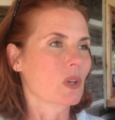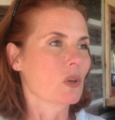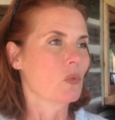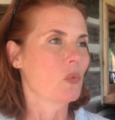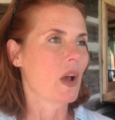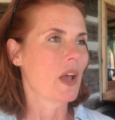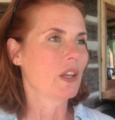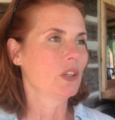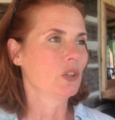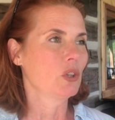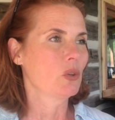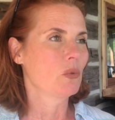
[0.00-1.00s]
when
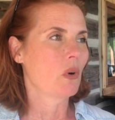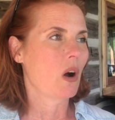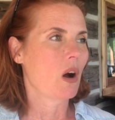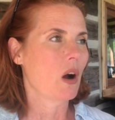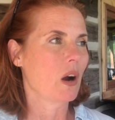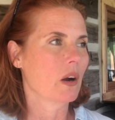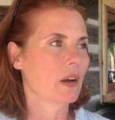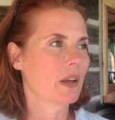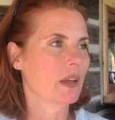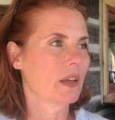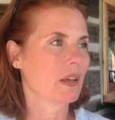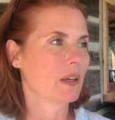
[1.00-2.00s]
you are
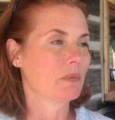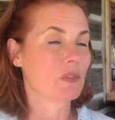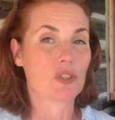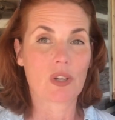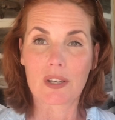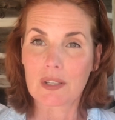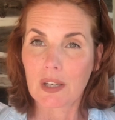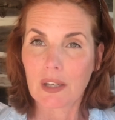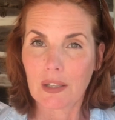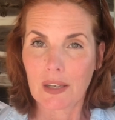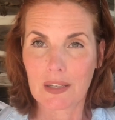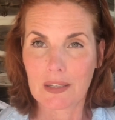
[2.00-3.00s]
judging,
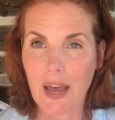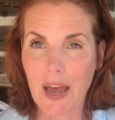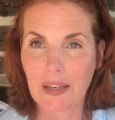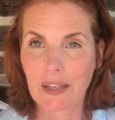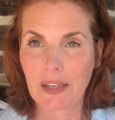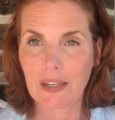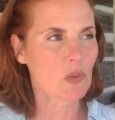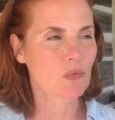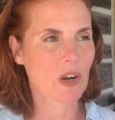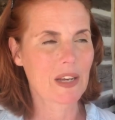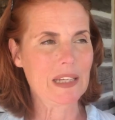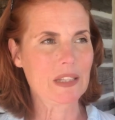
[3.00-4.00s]
attacking,
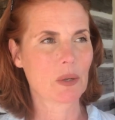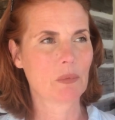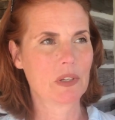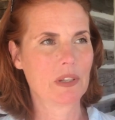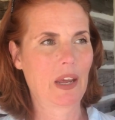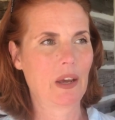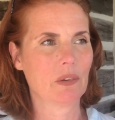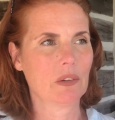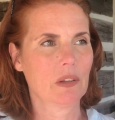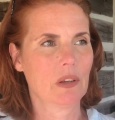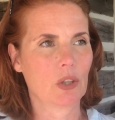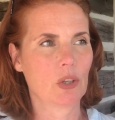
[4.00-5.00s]
running someone down,
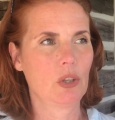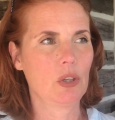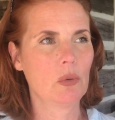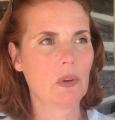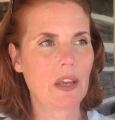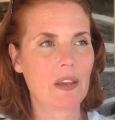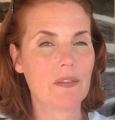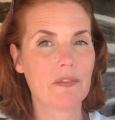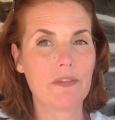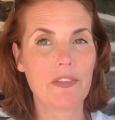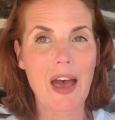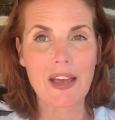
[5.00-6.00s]
you
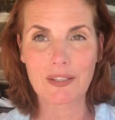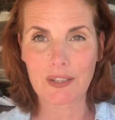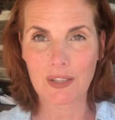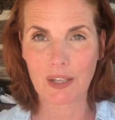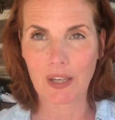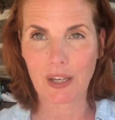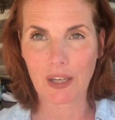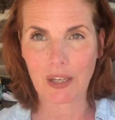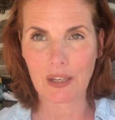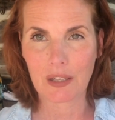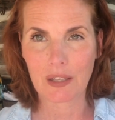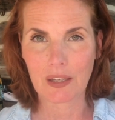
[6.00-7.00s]
invest
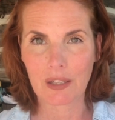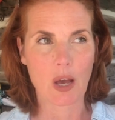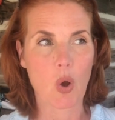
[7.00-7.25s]
in a